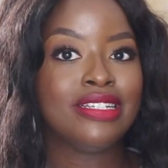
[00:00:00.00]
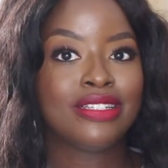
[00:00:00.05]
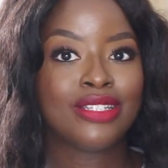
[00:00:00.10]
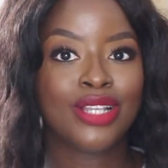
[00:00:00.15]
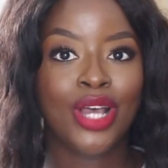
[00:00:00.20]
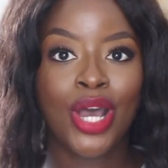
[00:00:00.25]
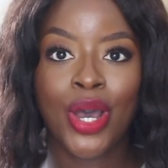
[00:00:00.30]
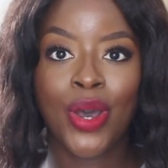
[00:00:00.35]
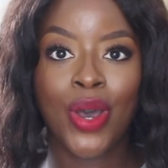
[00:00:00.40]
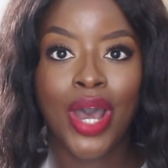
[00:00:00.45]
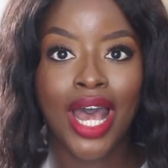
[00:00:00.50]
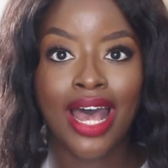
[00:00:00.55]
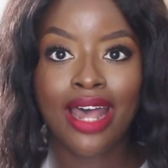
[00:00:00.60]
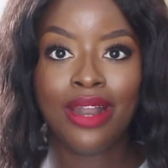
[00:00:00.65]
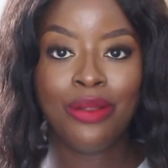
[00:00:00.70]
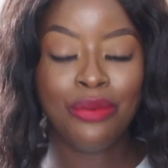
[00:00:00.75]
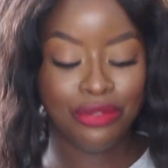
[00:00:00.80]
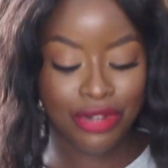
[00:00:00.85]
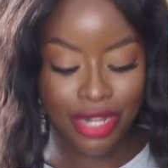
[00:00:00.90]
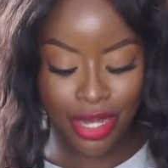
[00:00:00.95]
So I
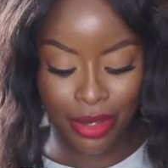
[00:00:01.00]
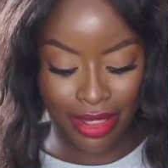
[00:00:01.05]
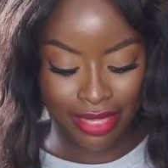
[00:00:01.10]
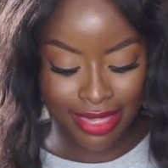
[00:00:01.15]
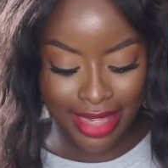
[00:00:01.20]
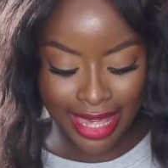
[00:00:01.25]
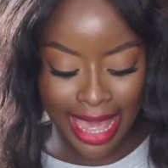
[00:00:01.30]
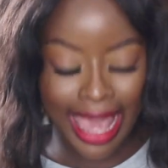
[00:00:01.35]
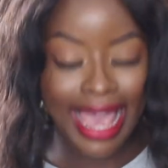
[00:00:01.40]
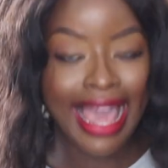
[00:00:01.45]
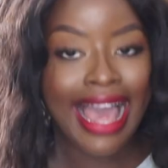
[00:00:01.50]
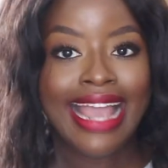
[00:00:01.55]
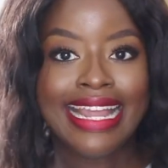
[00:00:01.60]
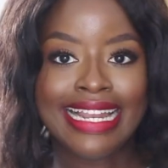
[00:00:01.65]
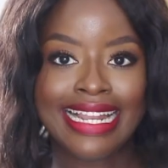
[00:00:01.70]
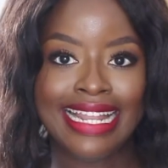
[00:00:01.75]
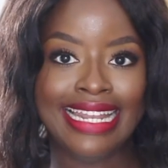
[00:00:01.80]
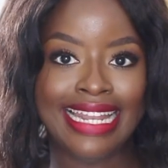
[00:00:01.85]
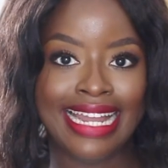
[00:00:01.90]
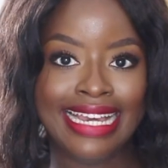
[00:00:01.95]
don't know, I think I
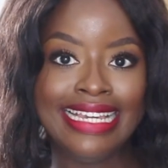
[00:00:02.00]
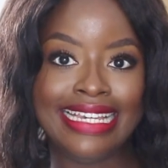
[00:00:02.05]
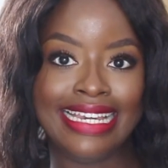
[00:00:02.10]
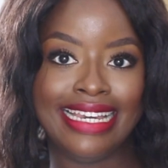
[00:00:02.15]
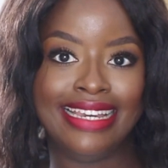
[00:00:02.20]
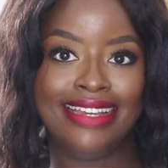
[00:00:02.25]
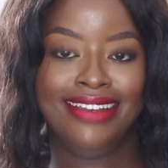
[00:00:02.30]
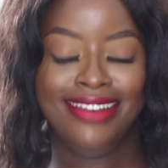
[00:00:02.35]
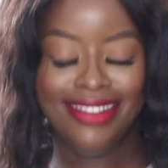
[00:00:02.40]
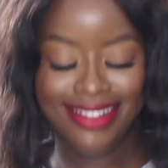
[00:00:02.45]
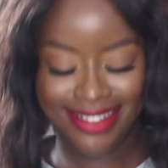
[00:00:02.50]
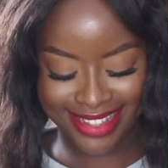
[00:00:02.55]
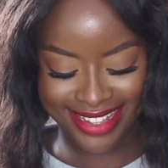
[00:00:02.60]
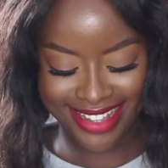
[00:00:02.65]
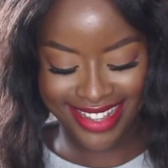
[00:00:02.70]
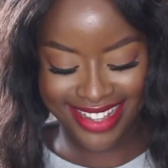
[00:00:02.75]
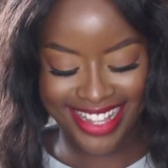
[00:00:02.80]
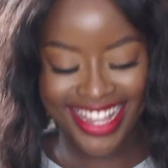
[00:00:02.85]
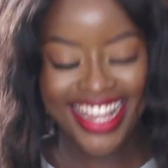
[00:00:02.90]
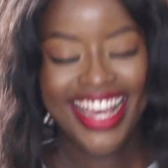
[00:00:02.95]
kind of like
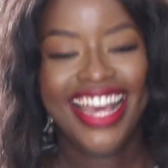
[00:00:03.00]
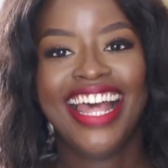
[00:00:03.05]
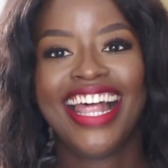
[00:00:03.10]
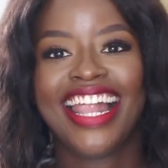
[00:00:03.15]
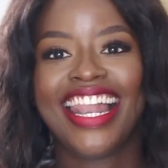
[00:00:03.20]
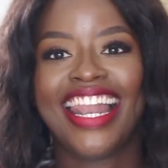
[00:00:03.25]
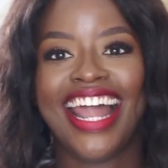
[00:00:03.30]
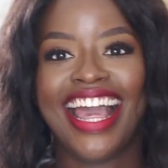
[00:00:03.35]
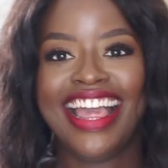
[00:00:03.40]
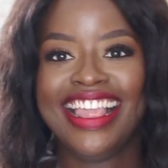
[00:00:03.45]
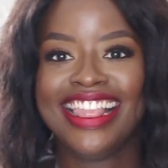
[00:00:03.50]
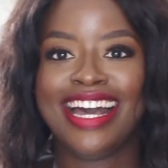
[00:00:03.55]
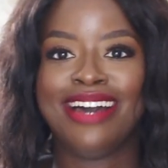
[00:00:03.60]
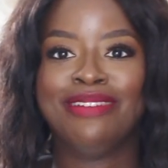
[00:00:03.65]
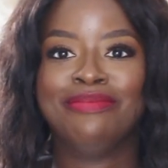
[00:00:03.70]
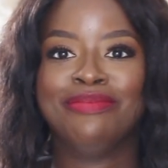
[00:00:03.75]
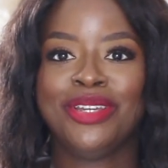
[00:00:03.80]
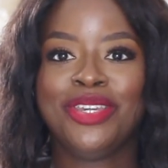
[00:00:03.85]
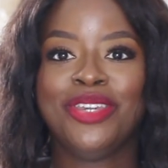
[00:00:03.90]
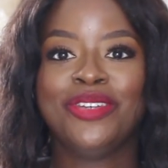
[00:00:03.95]
it like
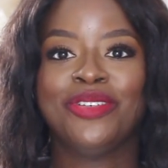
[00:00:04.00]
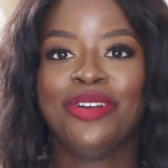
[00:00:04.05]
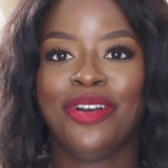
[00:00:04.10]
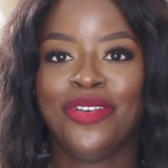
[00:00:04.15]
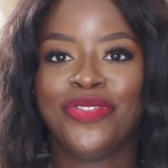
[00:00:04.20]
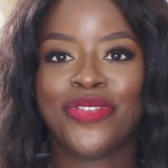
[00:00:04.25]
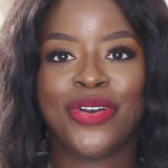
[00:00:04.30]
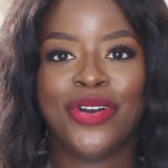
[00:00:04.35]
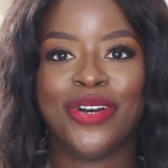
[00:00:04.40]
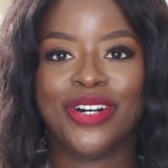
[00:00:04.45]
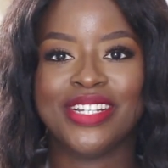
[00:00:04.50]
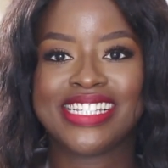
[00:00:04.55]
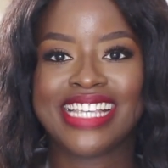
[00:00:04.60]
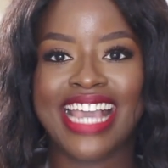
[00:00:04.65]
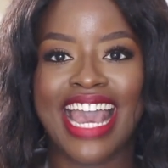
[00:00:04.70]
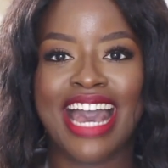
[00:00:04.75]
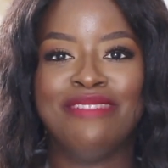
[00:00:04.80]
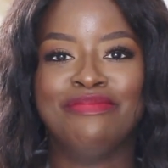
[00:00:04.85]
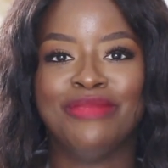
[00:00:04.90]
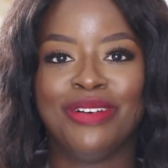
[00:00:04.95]
that, but you'll of course
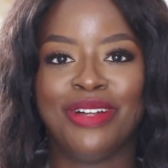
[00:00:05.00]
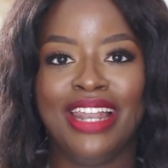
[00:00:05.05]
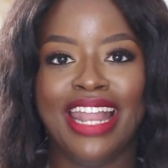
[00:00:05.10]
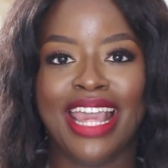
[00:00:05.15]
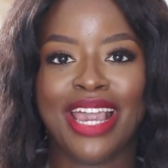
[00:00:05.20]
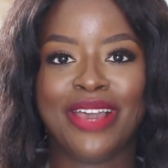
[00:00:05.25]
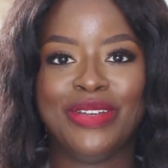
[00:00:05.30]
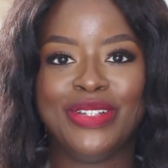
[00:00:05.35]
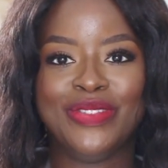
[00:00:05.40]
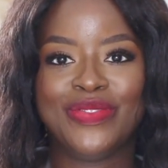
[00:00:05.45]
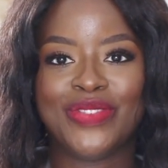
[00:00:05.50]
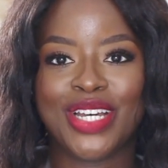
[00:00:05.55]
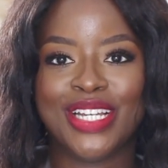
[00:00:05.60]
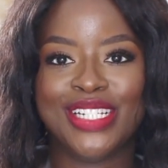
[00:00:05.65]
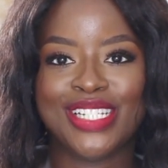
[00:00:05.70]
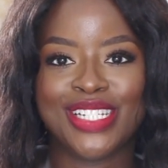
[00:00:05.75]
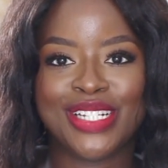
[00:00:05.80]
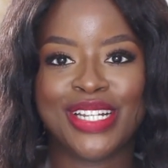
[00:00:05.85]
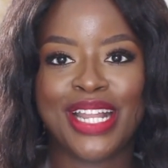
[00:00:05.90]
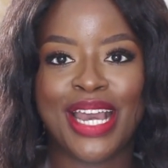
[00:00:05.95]
get a more liquid
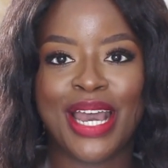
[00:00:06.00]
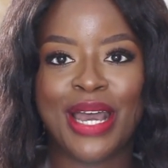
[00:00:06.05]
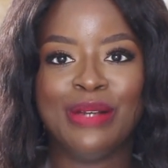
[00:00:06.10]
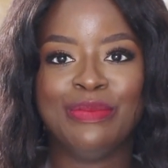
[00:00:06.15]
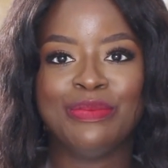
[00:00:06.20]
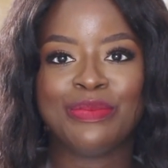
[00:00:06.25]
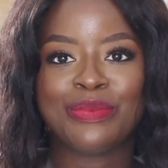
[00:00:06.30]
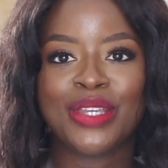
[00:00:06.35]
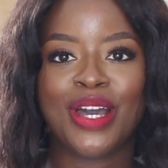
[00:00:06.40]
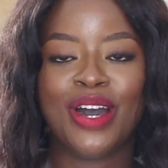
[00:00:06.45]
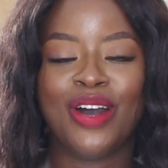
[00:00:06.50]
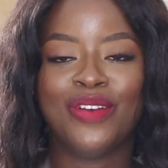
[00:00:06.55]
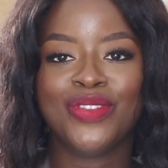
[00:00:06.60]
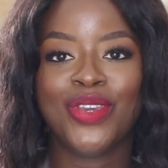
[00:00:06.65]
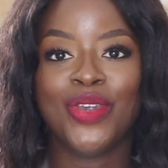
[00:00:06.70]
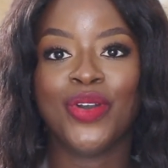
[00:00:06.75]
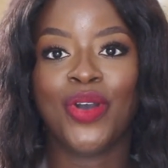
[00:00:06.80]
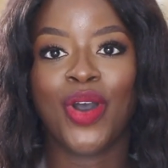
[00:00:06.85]
version of